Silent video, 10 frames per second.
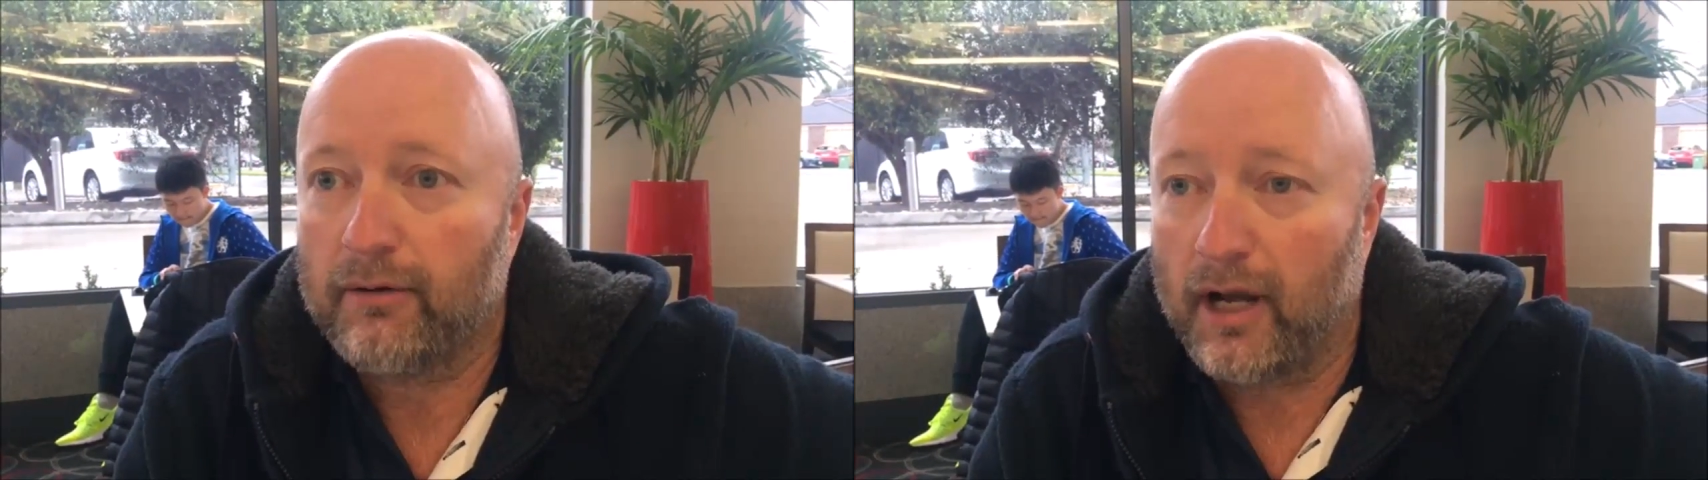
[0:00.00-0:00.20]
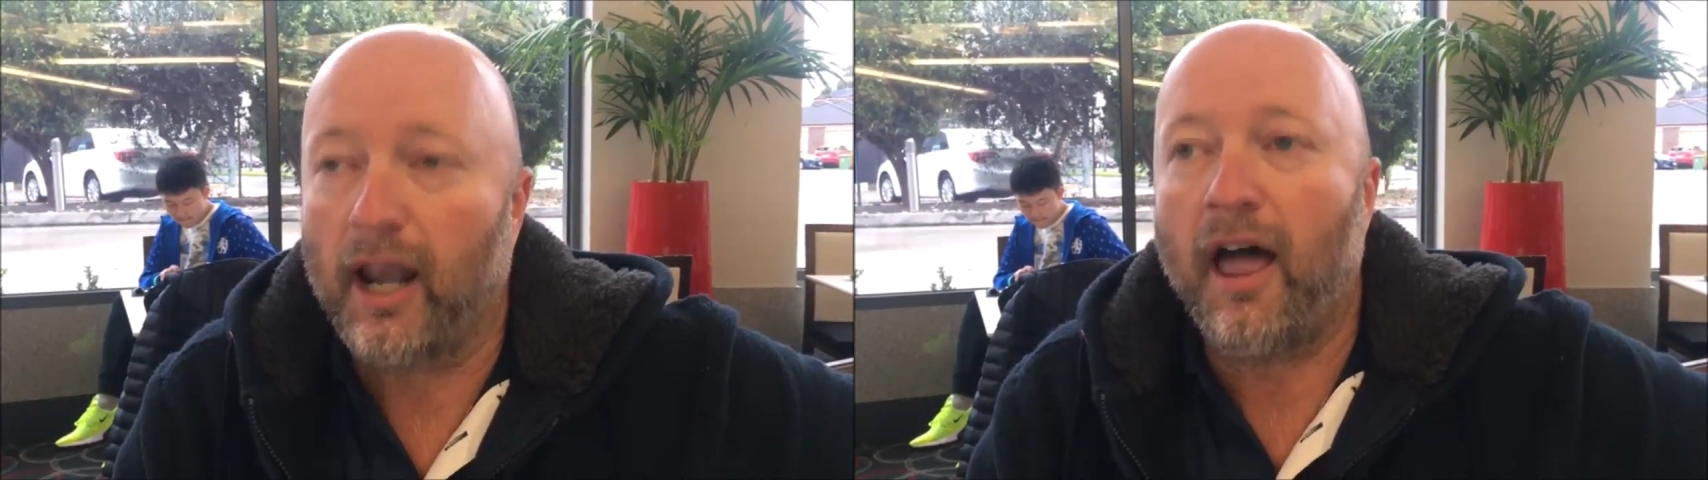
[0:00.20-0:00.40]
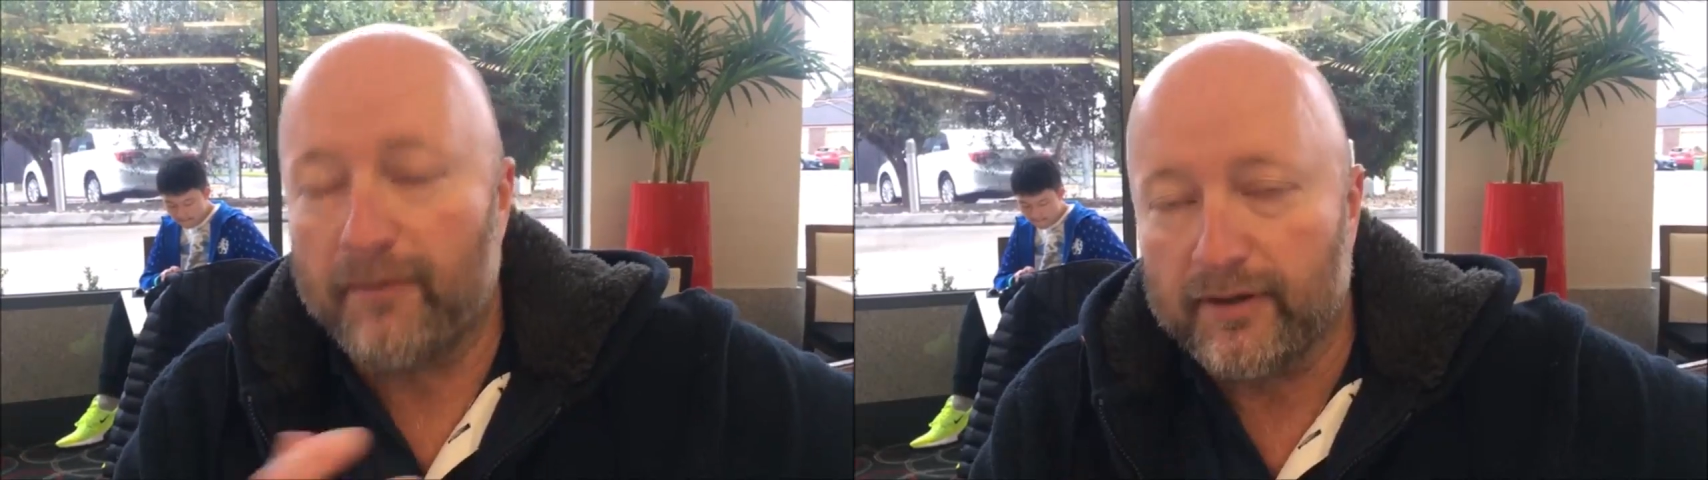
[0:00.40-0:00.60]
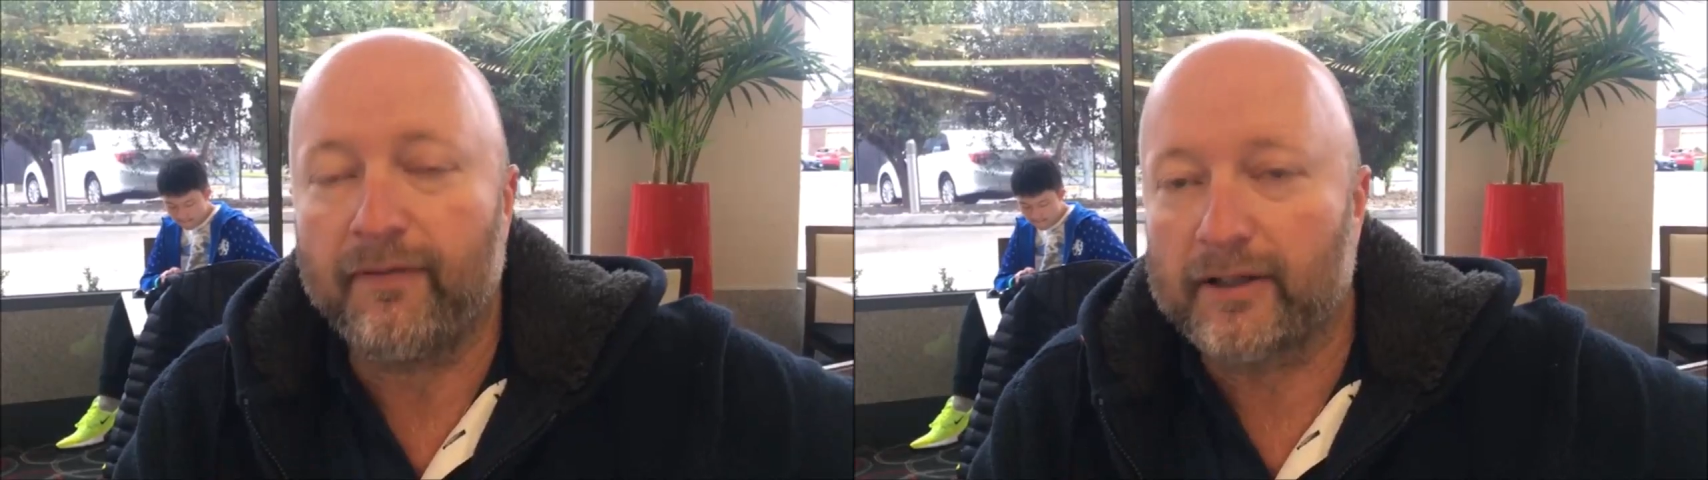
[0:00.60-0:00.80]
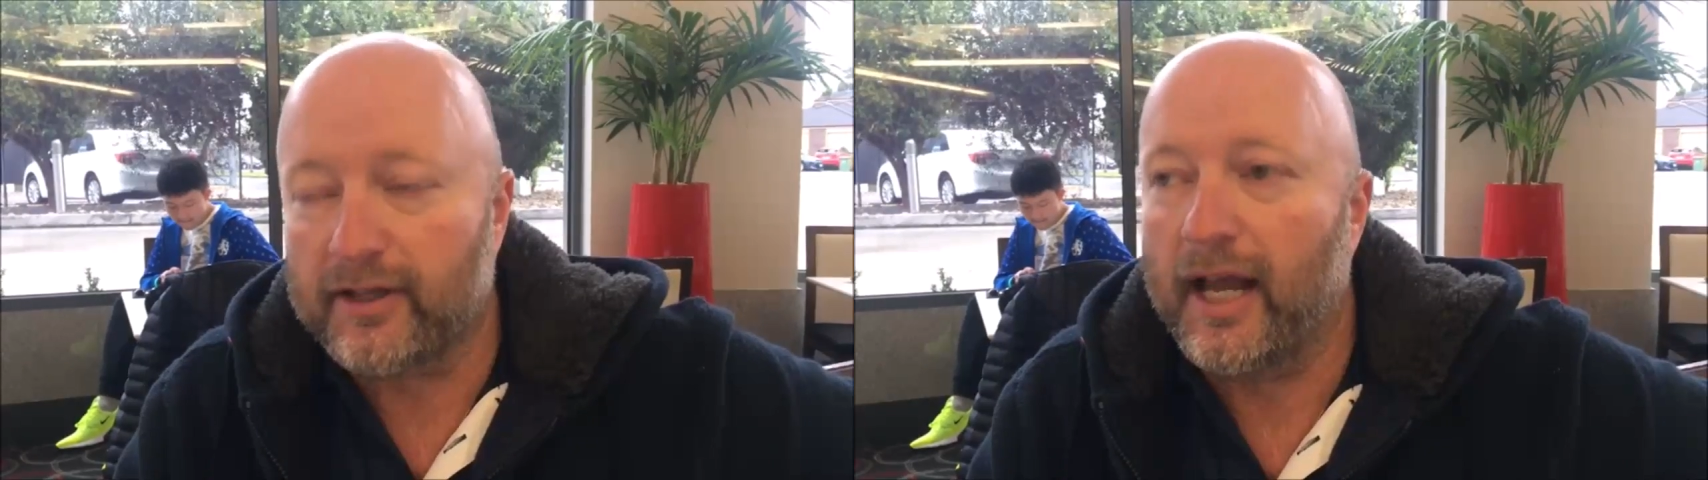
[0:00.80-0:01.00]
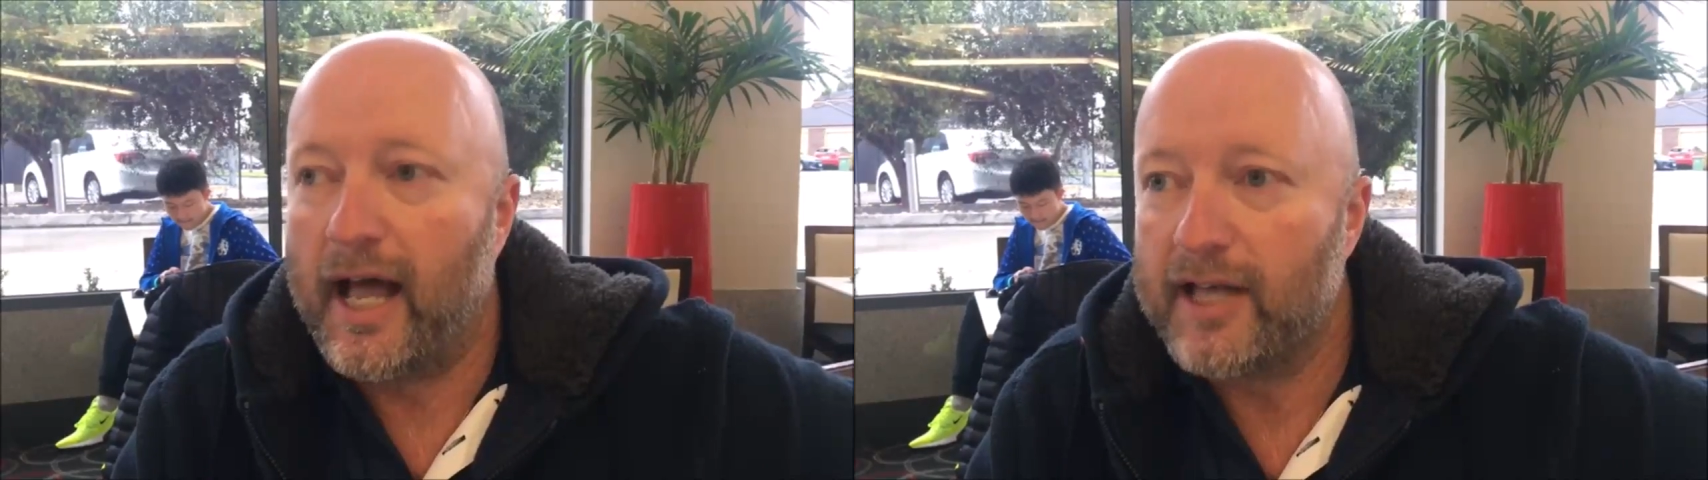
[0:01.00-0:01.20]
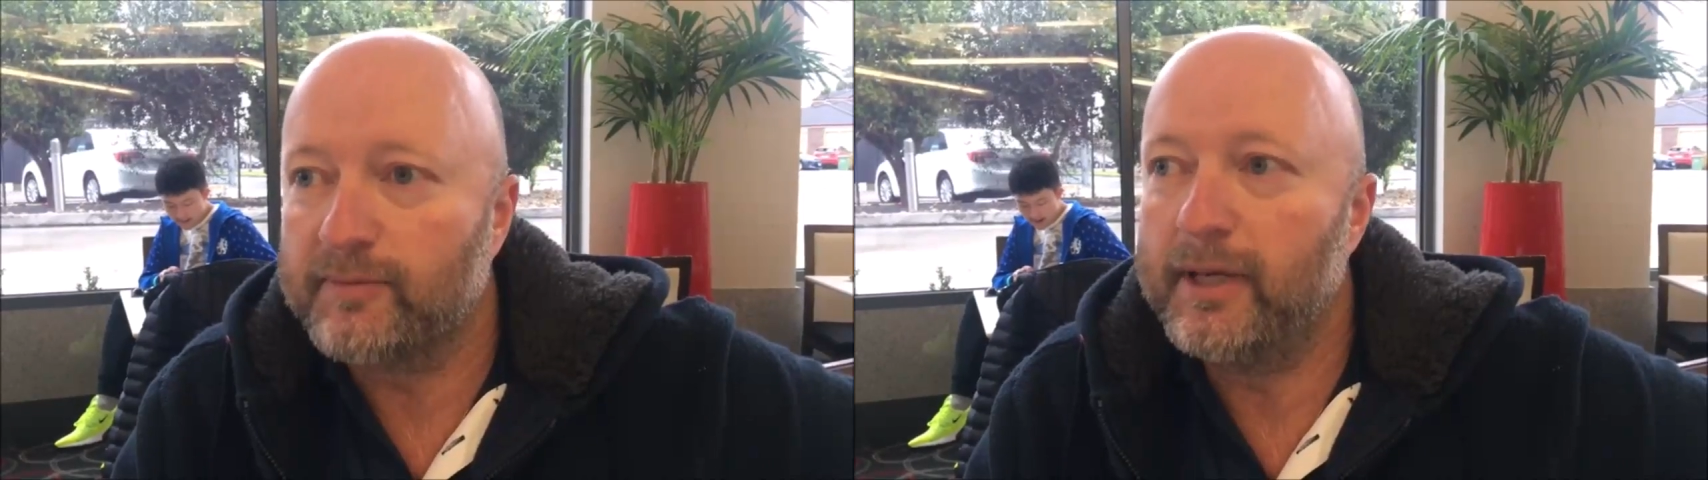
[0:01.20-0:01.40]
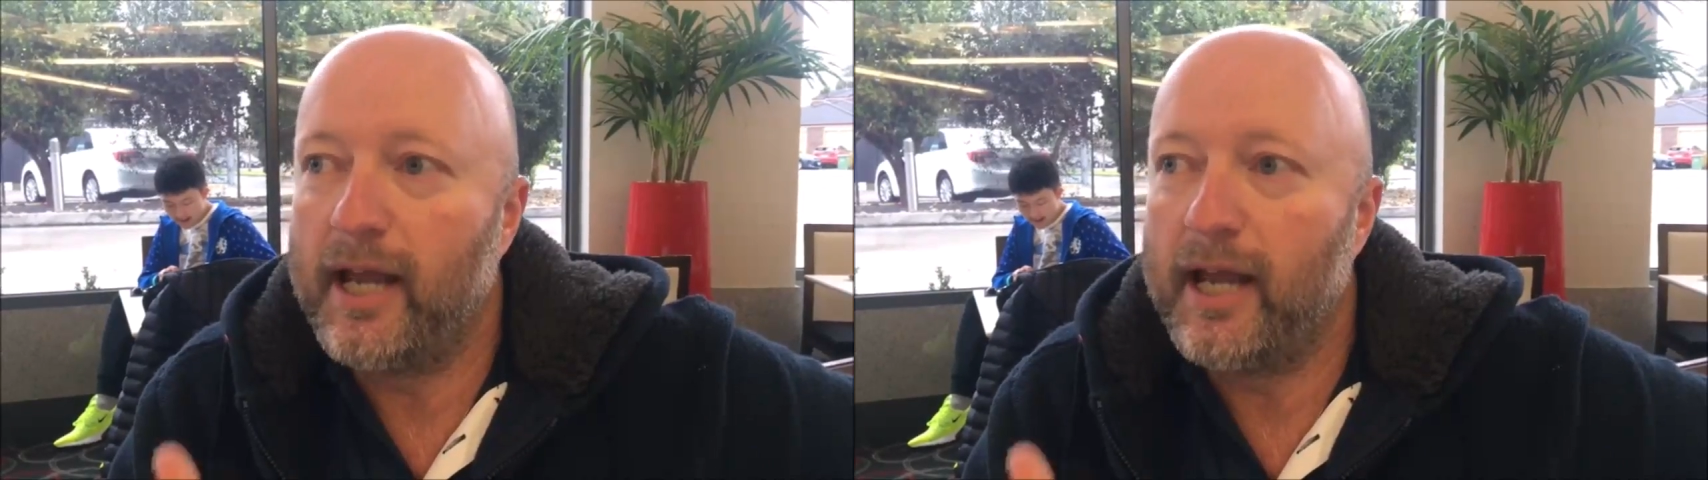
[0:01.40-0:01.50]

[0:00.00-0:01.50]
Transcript: love it, the fact that they ask me,